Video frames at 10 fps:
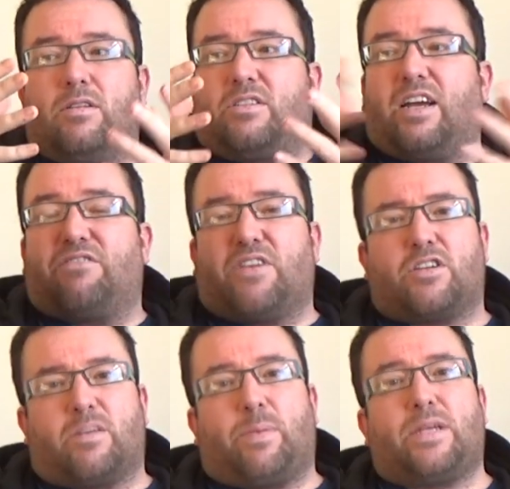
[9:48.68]

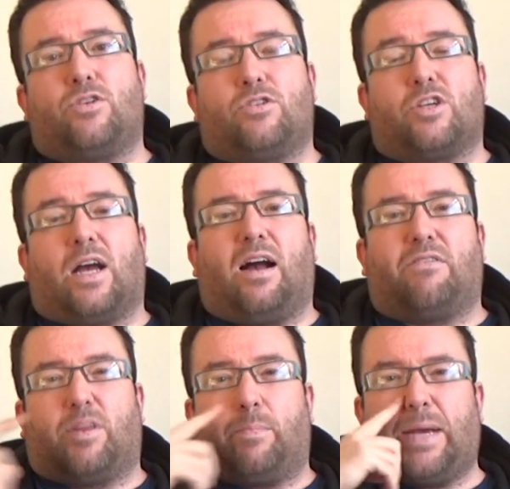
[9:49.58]
diverse opinions you
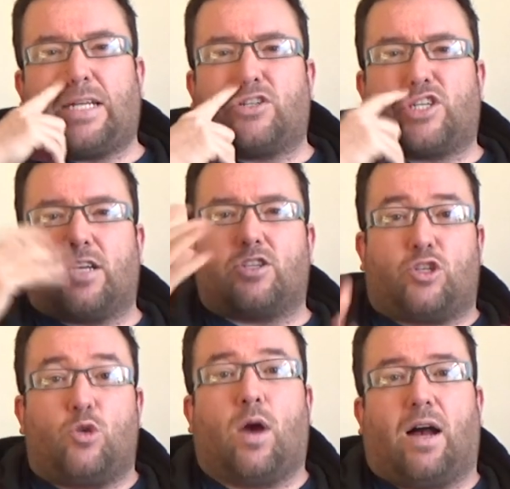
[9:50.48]
have, the better chance
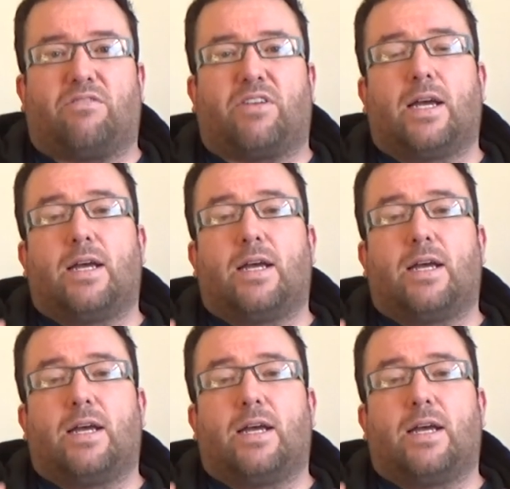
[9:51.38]
you have